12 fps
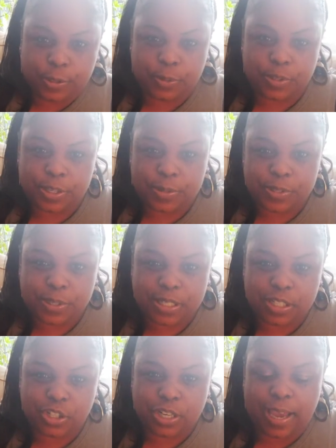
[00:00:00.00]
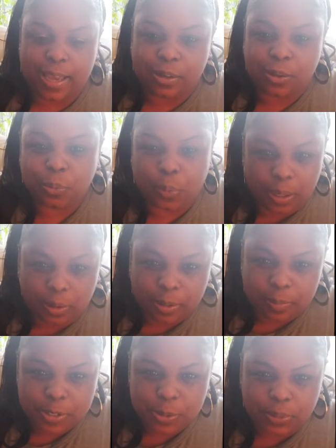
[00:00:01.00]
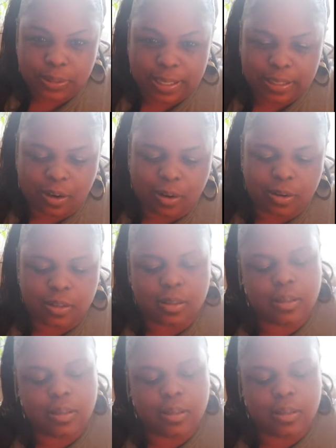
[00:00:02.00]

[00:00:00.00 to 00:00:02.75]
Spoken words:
who are new to this channel, welcome to A Light Heart